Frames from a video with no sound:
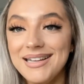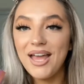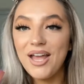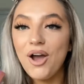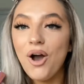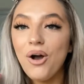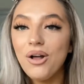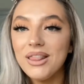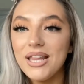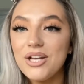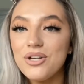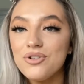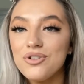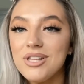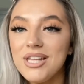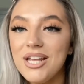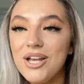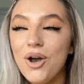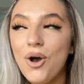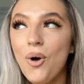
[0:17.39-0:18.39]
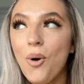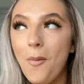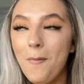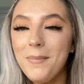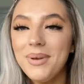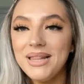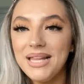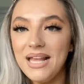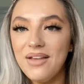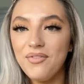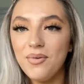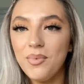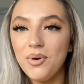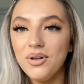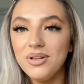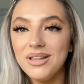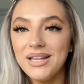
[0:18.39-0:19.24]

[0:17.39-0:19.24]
They are literally unbelievable.